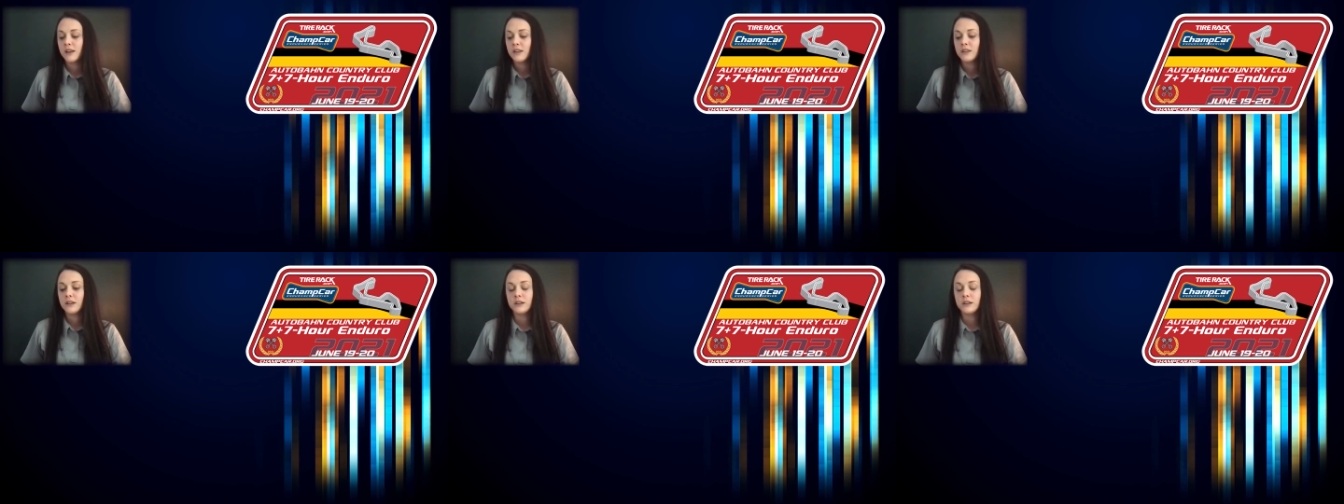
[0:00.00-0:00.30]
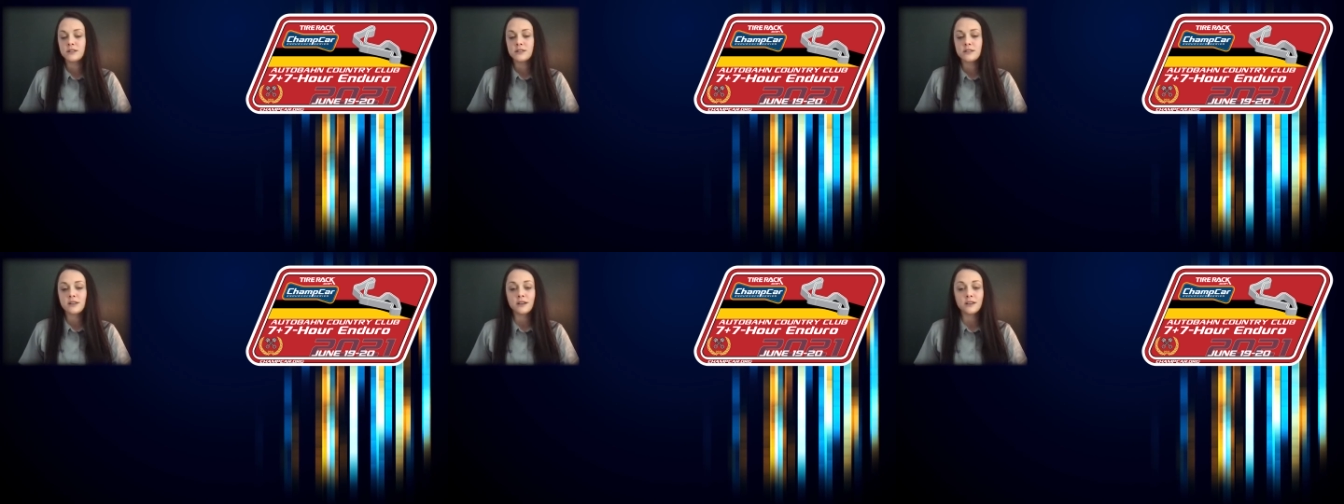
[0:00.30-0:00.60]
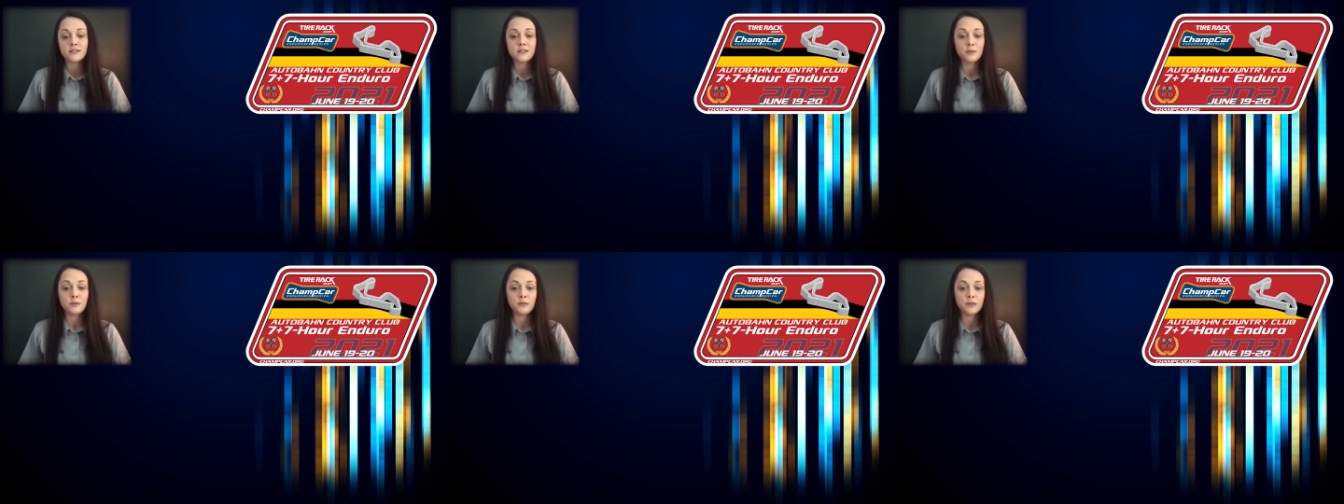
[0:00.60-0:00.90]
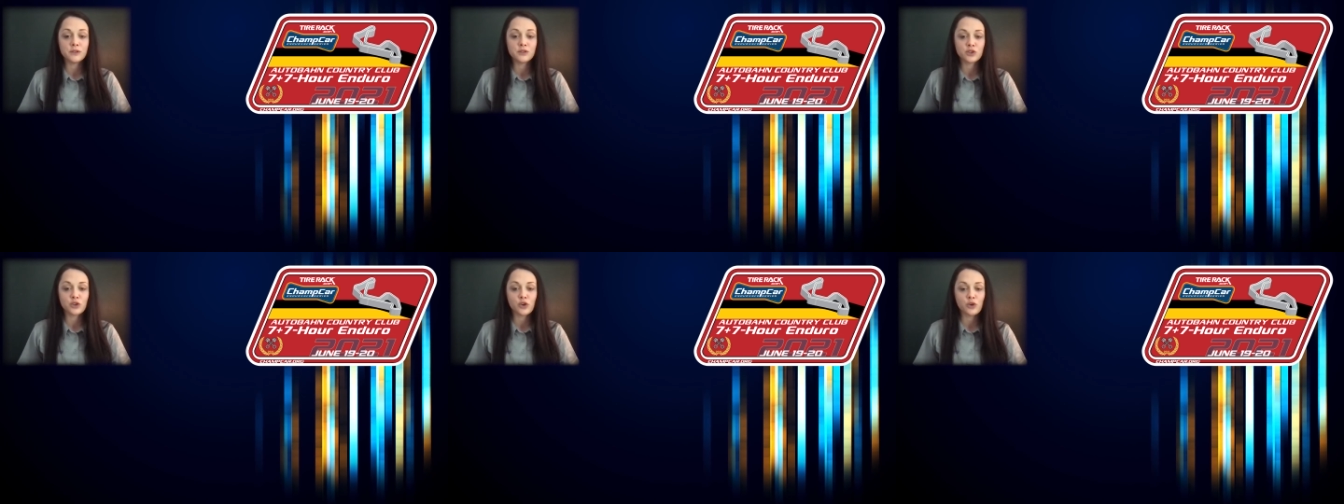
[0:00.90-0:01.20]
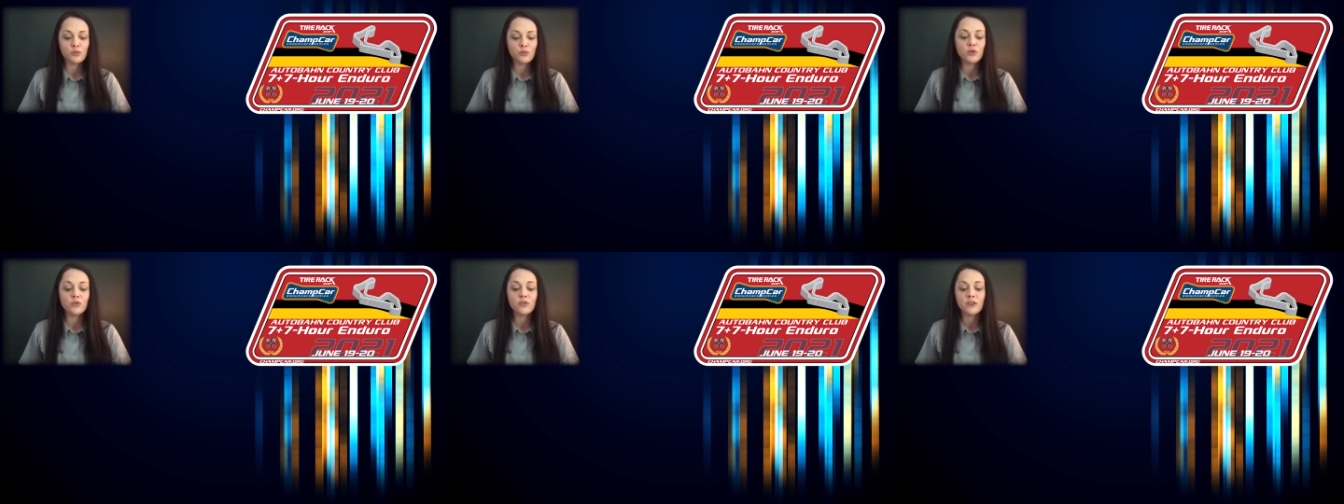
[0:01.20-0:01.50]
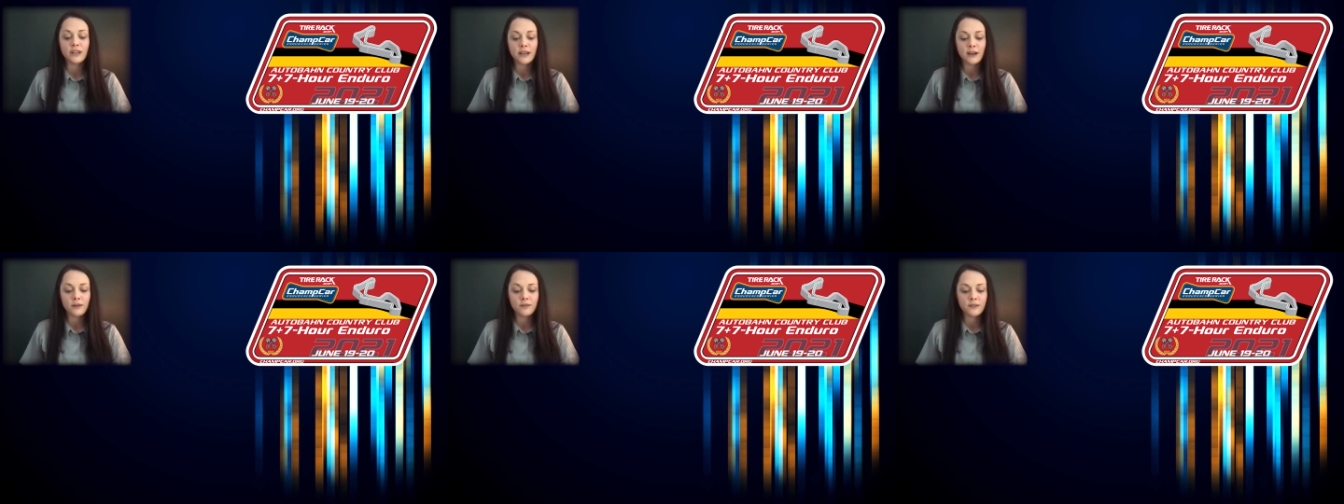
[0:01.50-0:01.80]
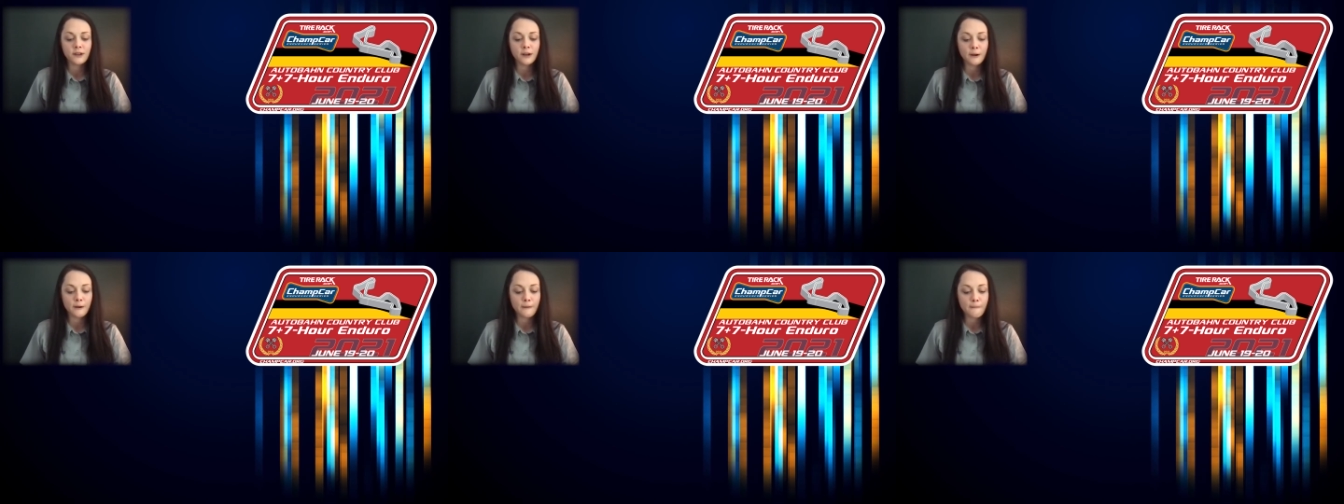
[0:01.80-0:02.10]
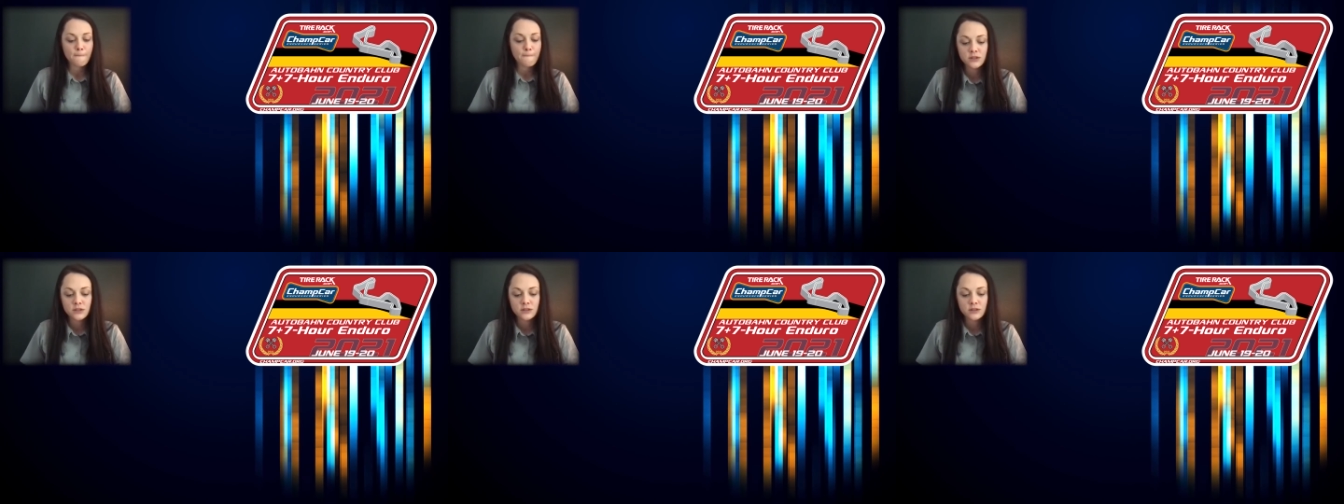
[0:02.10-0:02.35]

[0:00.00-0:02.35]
There's uh, something slow moving out there.